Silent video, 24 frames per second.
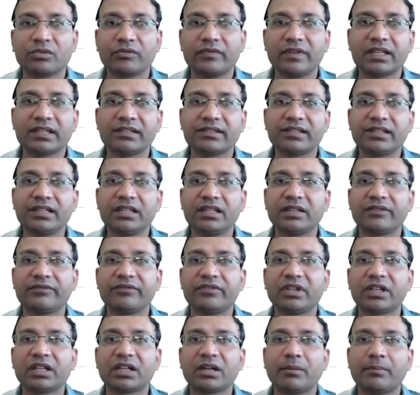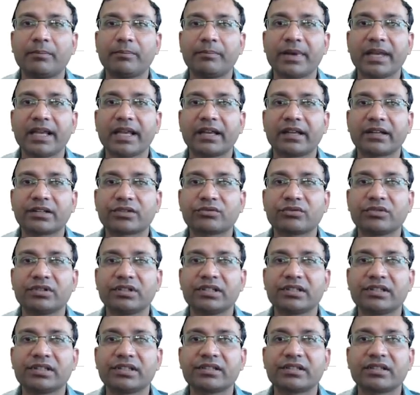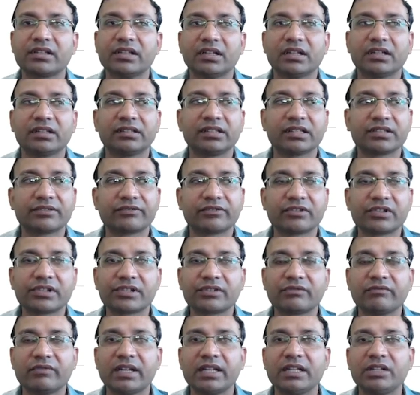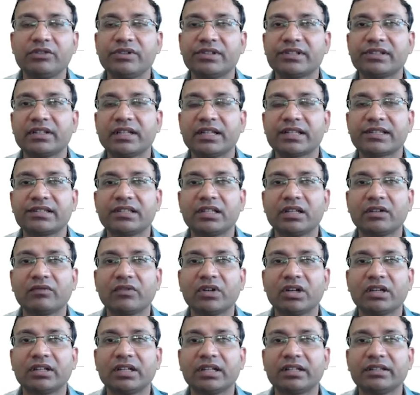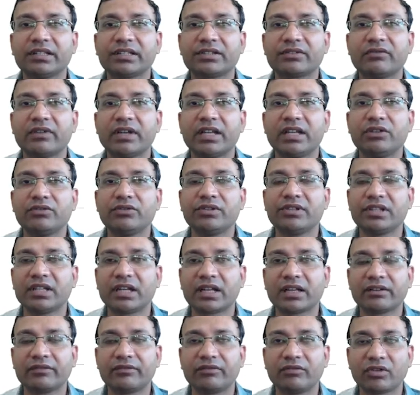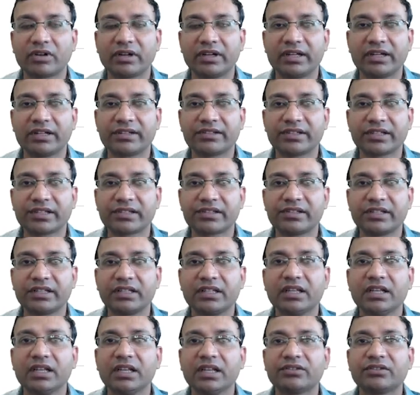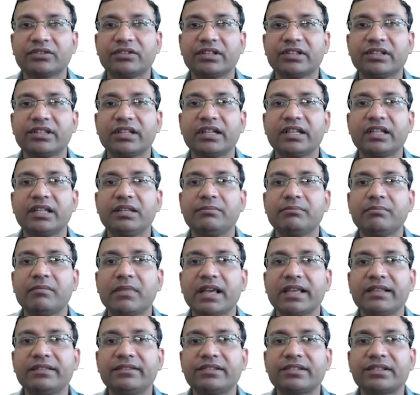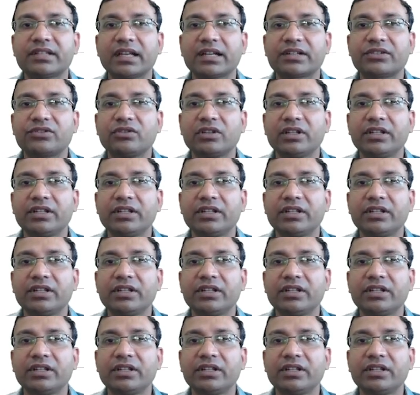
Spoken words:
So we can see if we compare, so this first value is less than 1 and this value is like a 460. So there is an immense